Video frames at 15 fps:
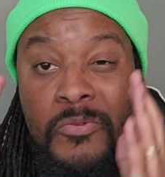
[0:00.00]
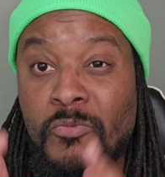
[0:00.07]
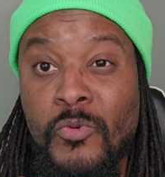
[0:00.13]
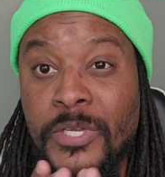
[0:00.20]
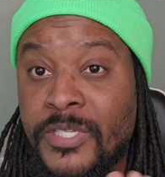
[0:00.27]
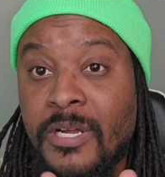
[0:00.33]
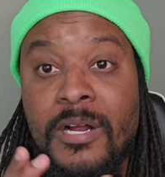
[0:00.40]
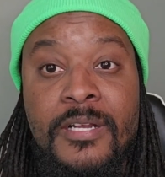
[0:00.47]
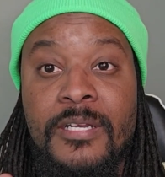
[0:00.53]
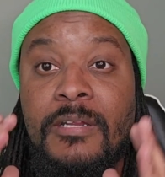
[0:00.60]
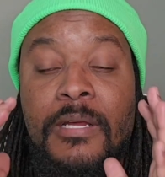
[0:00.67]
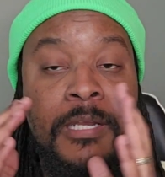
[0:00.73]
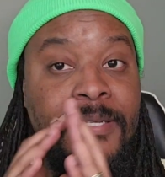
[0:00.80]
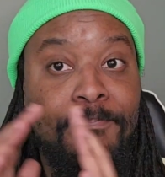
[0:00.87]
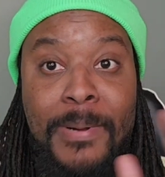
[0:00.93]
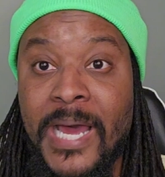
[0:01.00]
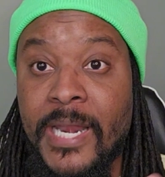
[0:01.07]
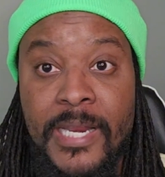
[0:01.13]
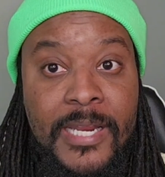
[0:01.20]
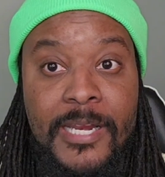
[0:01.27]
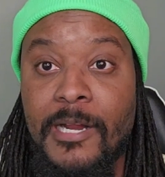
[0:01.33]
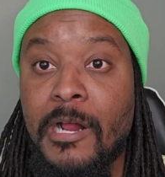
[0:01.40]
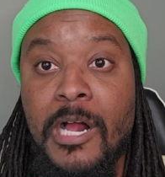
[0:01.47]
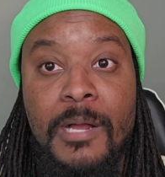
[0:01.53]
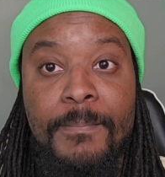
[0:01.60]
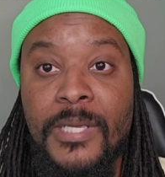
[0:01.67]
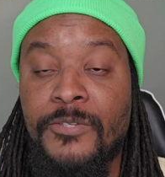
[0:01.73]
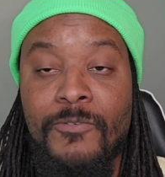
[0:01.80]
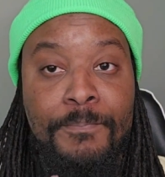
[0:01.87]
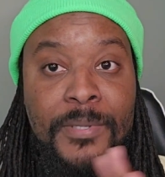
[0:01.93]
resorting to abandoning their
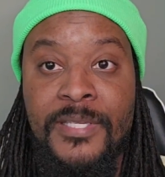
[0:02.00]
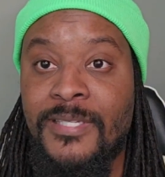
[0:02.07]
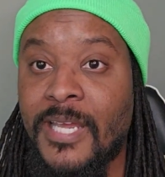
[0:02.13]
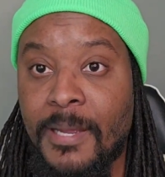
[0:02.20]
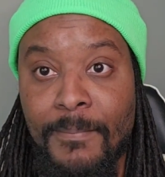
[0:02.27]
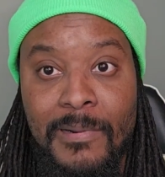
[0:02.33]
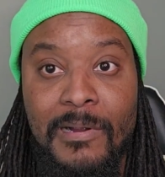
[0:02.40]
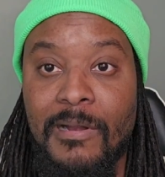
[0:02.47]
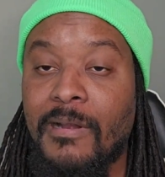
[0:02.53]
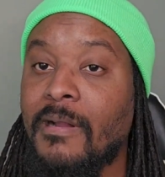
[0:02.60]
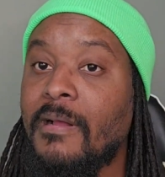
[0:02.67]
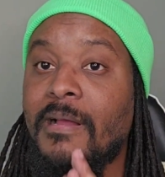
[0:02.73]
hobbies for PCMR